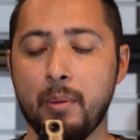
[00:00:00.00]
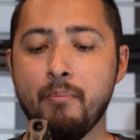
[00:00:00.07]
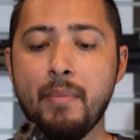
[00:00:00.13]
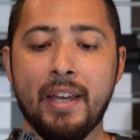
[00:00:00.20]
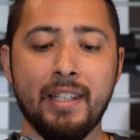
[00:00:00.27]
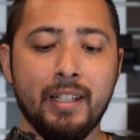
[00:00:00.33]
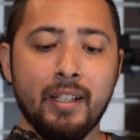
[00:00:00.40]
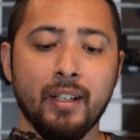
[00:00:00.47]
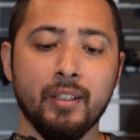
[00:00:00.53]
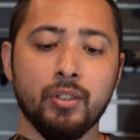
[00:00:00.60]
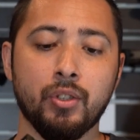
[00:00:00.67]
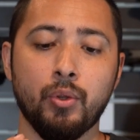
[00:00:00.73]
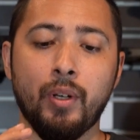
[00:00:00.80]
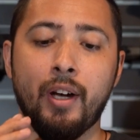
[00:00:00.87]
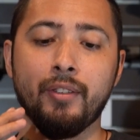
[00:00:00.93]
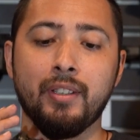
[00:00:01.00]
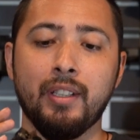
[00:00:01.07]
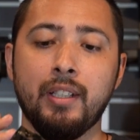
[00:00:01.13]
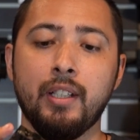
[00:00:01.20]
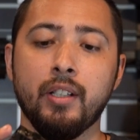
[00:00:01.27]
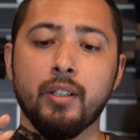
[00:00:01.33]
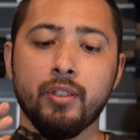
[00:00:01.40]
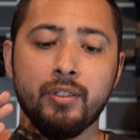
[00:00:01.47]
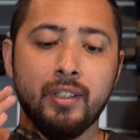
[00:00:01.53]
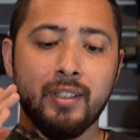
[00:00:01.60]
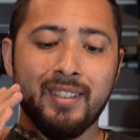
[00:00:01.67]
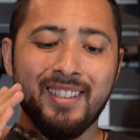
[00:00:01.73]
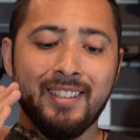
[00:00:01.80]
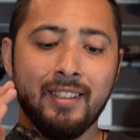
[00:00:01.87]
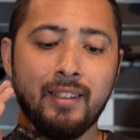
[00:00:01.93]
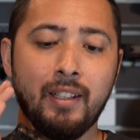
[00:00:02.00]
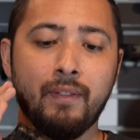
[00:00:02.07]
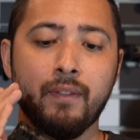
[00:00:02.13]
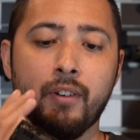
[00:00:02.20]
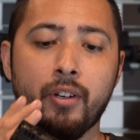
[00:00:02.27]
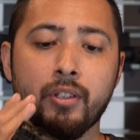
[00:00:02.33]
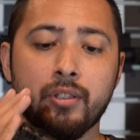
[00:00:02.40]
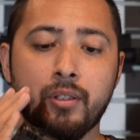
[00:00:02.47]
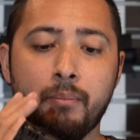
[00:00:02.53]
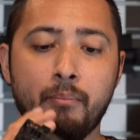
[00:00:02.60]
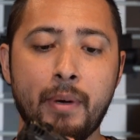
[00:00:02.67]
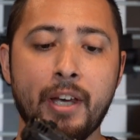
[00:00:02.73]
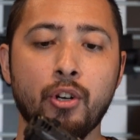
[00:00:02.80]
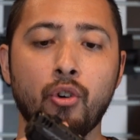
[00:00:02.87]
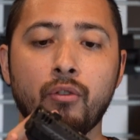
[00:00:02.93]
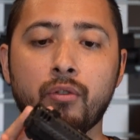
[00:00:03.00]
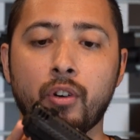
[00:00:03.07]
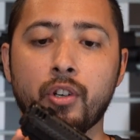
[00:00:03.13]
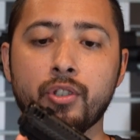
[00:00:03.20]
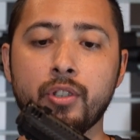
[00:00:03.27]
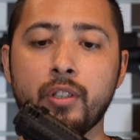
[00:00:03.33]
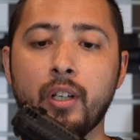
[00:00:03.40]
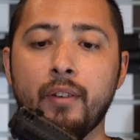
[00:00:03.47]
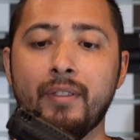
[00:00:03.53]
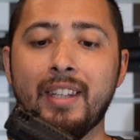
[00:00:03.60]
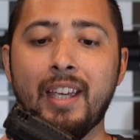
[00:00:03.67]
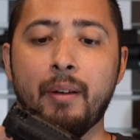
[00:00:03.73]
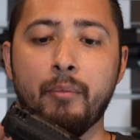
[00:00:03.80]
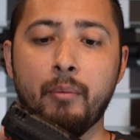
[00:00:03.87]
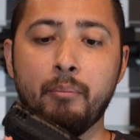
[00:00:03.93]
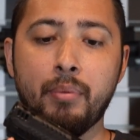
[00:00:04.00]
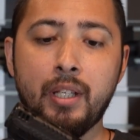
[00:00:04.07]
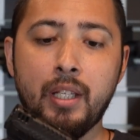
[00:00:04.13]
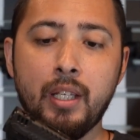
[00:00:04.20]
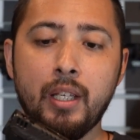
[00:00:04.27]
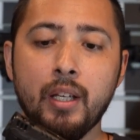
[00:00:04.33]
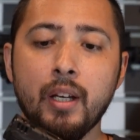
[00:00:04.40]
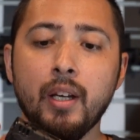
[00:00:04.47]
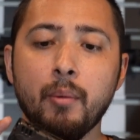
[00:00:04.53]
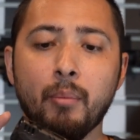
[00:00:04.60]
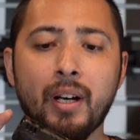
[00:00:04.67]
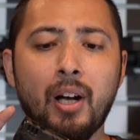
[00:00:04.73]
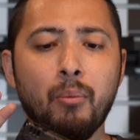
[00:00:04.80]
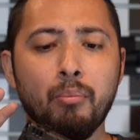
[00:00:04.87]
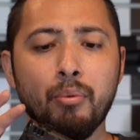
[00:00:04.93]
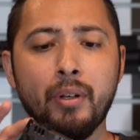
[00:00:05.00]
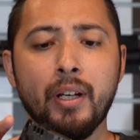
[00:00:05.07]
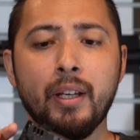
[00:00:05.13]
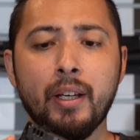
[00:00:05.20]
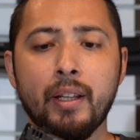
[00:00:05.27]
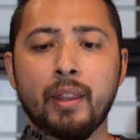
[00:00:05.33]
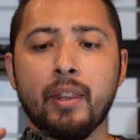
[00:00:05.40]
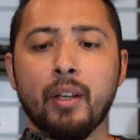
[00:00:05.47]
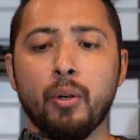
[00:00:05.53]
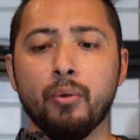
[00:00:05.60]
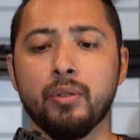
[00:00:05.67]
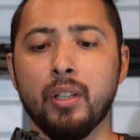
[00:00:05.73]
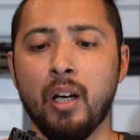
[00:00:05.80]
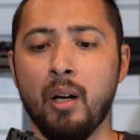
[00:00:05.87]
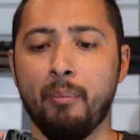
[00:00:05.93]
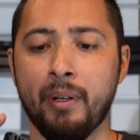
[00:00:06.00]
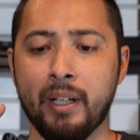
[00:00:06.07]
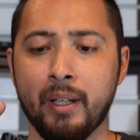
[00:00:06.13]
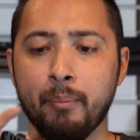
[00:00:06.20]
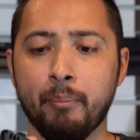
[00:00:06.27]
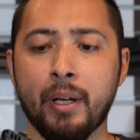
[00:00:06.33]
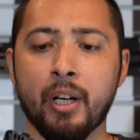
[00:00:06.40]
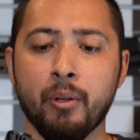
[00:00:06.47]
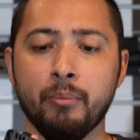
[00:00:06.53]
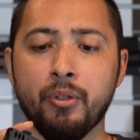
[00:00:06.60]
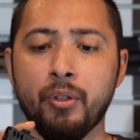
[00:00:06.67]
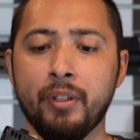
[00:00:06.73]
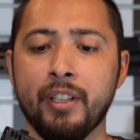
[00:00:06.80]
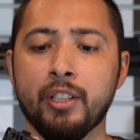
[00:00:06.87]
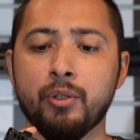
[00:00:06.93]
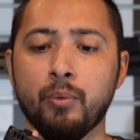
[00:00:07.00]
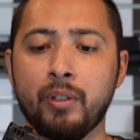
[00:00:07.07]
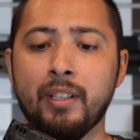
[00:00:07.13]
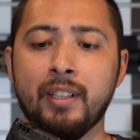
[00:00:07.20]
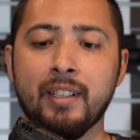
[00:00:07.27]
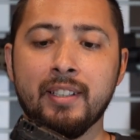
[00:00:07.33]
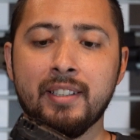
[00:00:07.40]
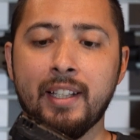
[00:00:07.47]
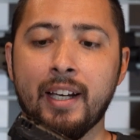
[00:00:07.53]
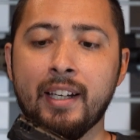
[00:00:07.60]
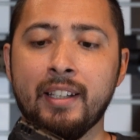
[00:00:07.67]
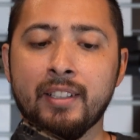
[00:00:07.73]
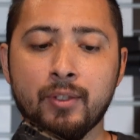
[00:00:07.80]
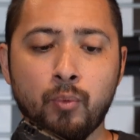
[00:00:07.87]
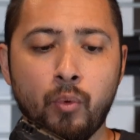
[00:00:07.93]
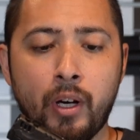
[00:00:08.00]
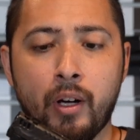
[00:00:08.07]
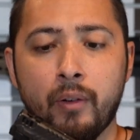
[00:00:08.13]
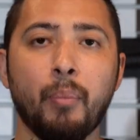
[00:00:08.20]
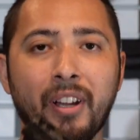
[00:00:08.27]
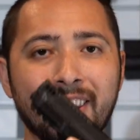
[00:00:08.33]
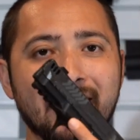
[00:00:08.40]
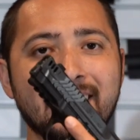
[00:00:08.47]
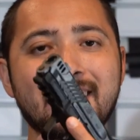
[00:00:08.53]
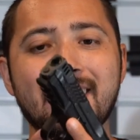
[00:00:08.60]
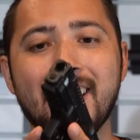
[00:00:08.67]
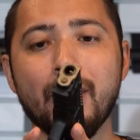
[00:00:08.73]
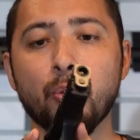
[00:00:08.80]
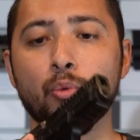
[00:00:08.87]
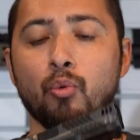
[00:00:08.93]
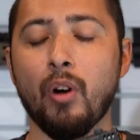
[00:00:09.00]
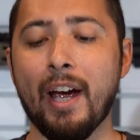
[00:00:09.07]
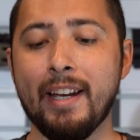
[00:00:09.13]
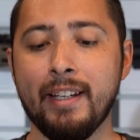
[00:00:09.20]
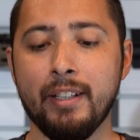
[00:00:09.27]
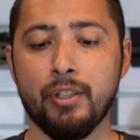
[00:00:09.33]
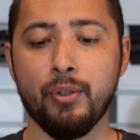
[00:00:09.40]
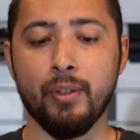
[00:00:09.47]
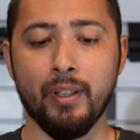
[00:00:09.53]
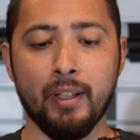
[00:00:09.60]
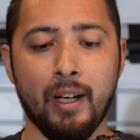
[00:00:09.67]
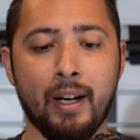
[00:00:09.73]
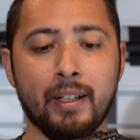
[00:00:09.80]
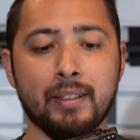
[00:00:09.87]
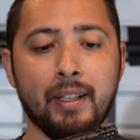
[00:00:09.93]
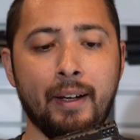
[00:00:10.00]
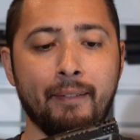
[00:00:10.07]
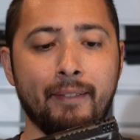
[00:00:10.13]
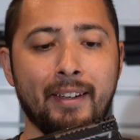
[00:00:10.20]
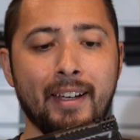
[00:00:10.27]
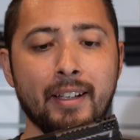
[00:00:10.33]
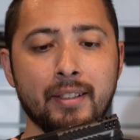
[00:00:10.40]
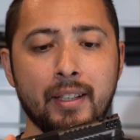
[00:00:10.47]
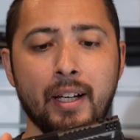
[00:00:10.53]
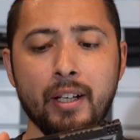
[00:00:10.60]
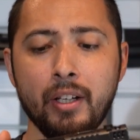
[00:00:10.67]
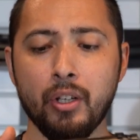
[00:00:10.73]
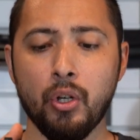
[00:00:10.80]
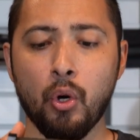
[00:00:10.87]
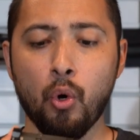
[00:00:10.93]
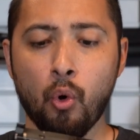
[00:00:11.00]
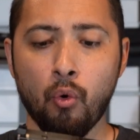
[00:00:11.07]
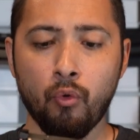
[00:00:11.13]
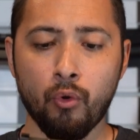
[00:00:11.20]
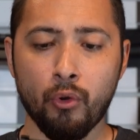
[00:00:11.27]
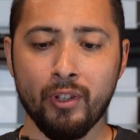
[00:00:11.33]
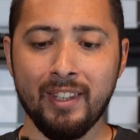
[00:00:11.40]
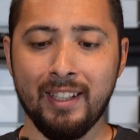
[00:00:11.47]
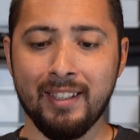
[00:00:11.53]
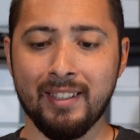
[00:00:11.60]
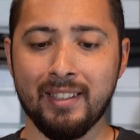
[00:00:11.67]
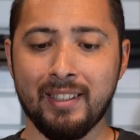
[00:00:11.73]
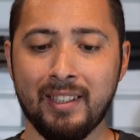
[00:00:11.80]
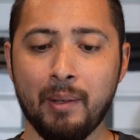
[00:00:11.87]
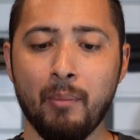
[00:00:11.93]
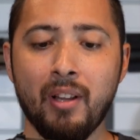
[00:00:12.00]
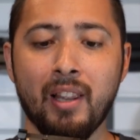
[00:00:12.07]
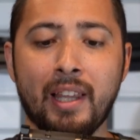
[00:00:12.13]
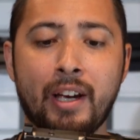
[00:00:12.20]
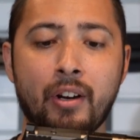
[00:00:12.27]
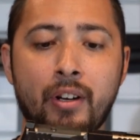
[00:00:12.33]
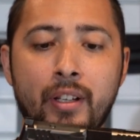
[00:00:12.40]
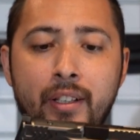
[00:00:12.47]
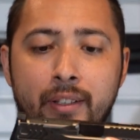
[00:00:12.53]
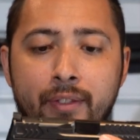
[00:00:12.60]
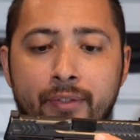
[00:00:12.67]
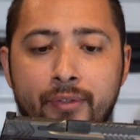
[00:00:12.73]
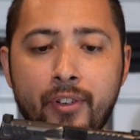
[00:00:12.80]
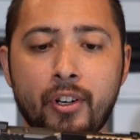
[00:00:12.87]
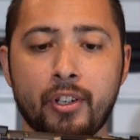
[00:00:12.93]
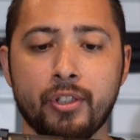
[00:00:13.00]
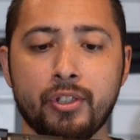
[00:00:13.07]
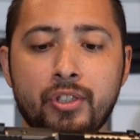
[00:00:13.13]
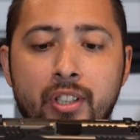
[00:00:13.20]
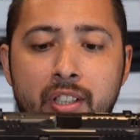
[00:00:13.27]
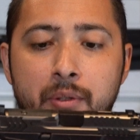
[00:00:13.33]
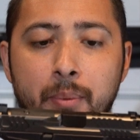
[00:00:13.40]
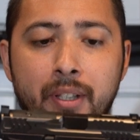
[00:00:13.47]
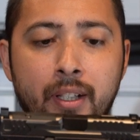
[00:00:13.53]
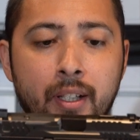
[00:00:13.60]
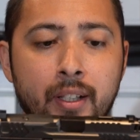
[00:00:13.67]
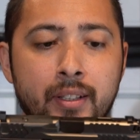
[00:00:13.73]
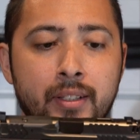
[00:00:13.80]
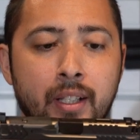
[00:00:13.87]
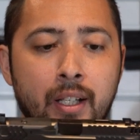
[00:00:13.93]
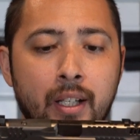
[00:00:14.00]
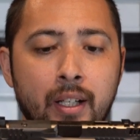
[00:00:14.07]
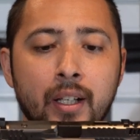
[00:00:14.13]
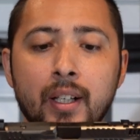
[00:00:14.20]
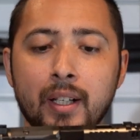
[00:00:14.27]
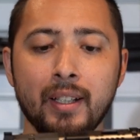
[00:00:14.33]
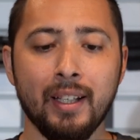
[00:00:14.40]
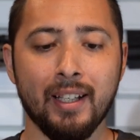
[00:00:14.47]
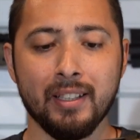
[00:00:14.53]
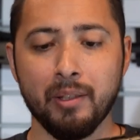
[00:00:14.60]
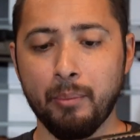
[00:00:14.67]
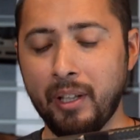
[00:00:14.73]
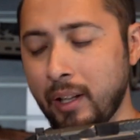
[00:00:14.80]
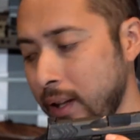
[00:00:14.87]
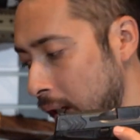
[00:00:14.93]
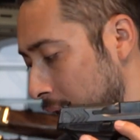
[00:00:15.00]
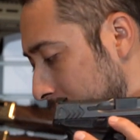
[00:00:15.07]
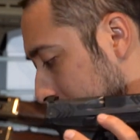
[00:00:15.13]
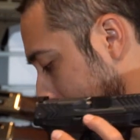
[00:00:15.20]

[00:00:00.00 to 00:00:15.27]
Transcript: me many guns throughout the years. This isn't the first metal version of the M&P, but I'll bring those up and compare them to this one in a second as well. But let's get right into it, guys. I guess I can go over the similarities first, just because that's gonna be a lot